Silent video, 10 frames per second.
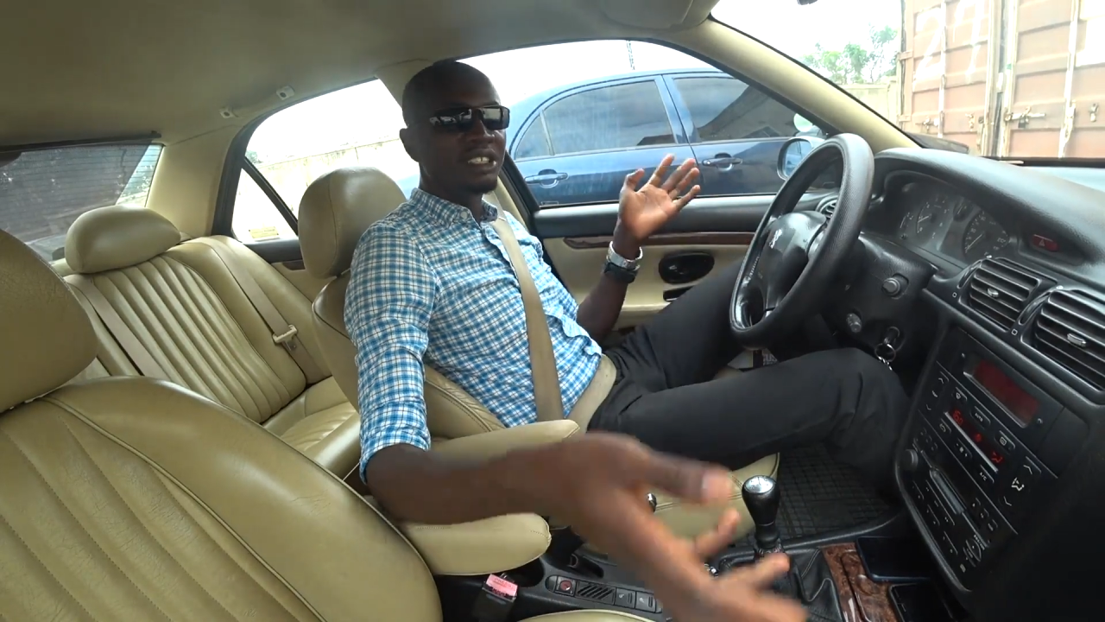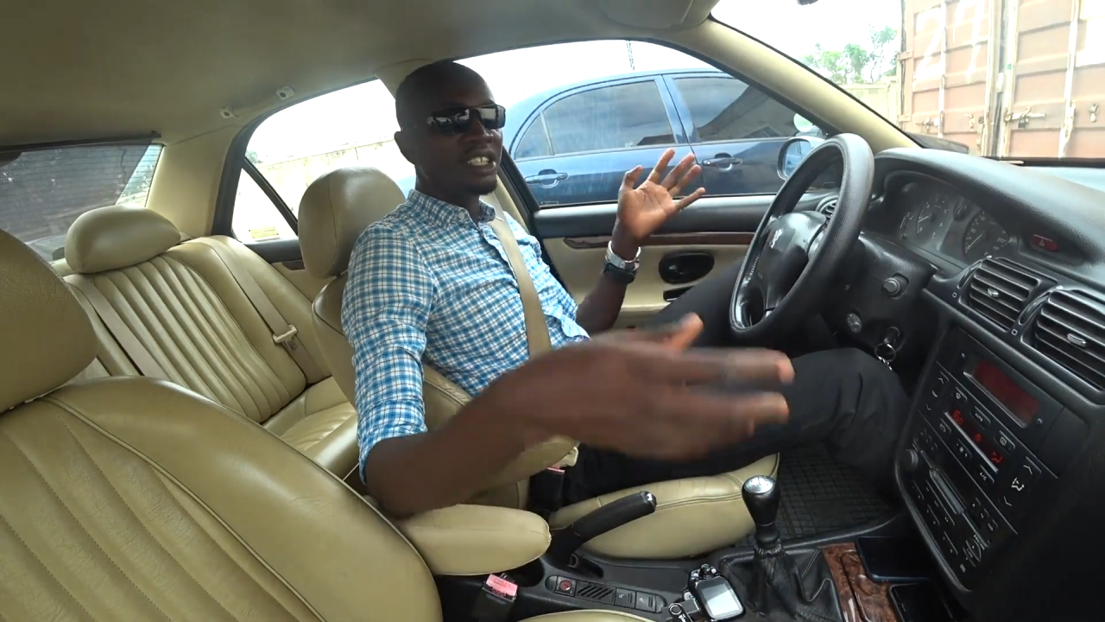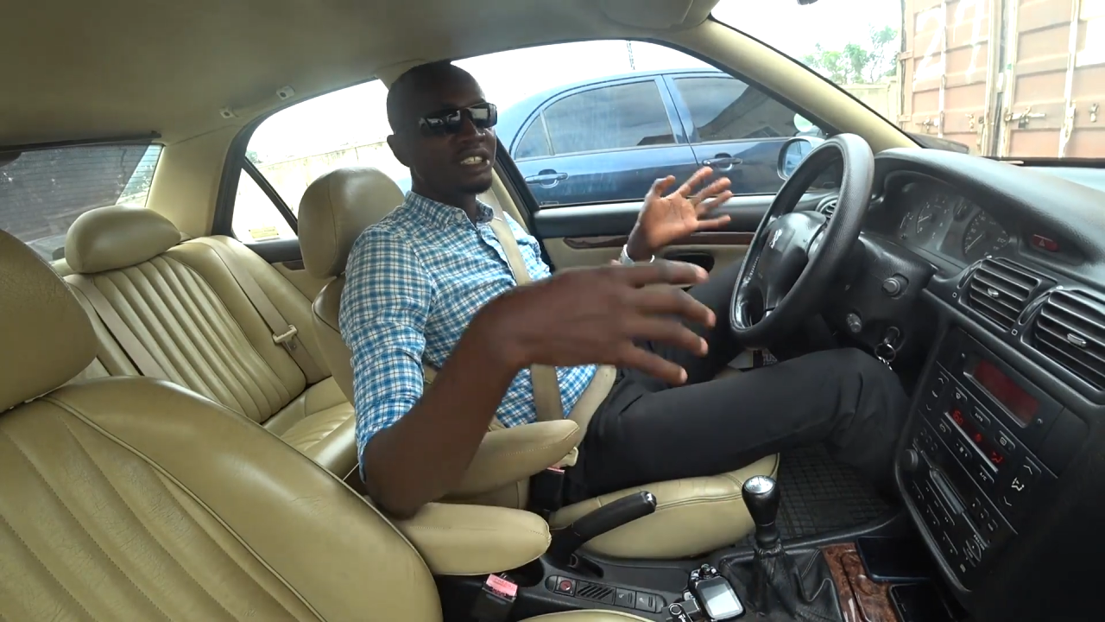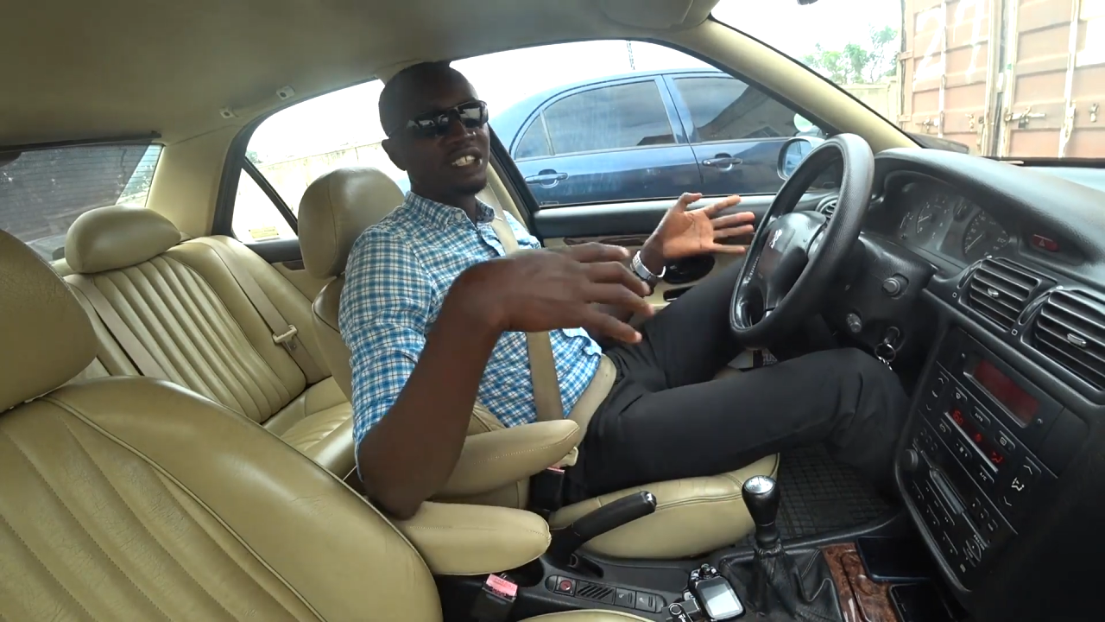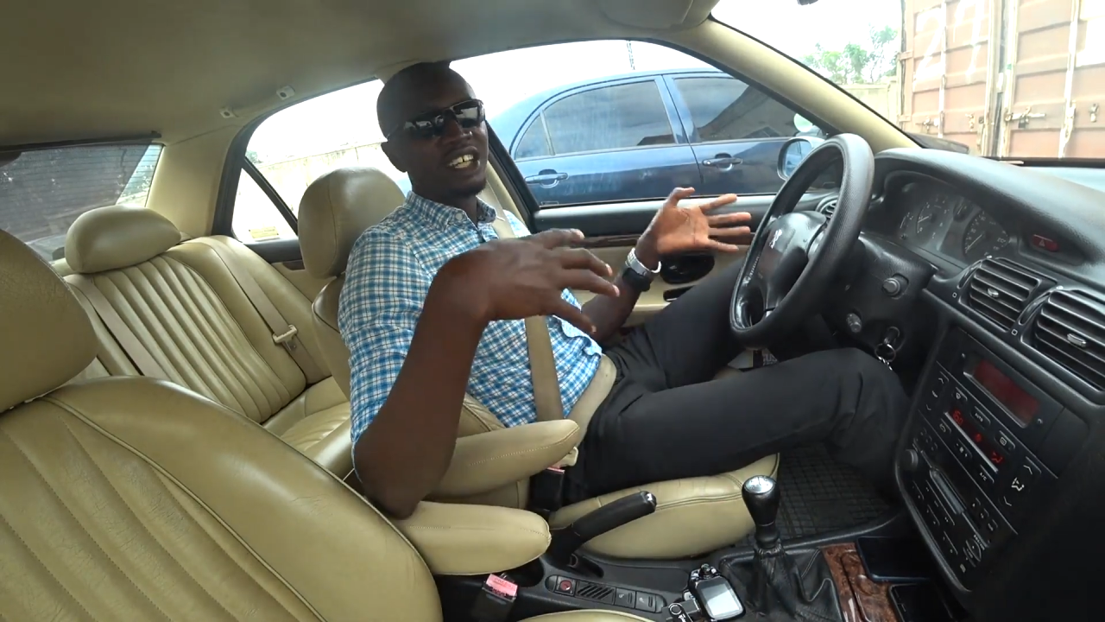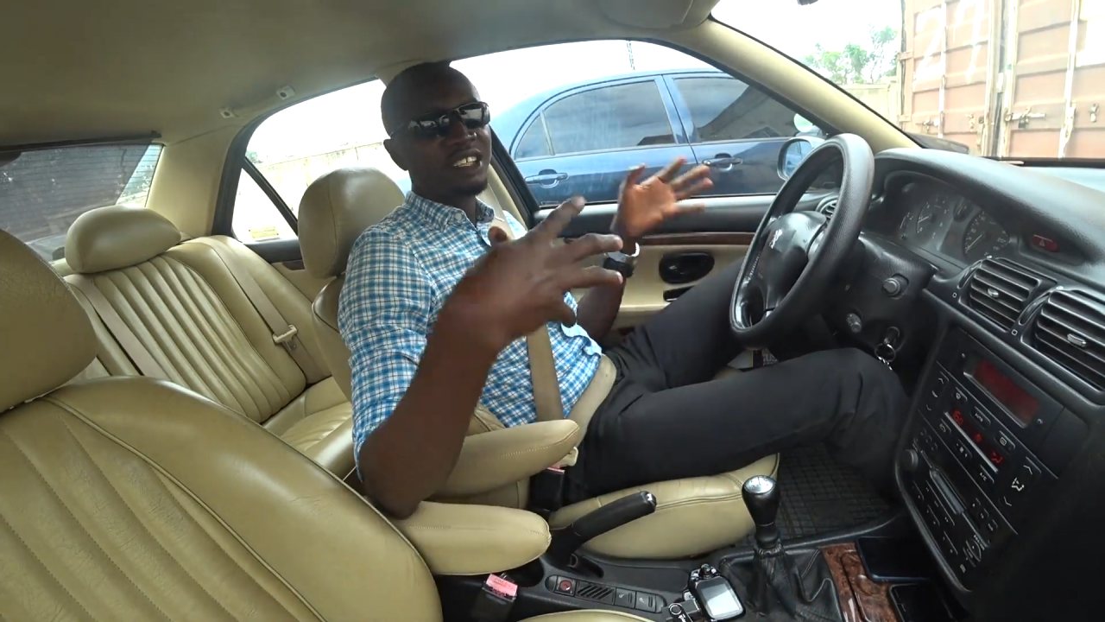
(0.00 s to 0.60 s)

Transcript: So it all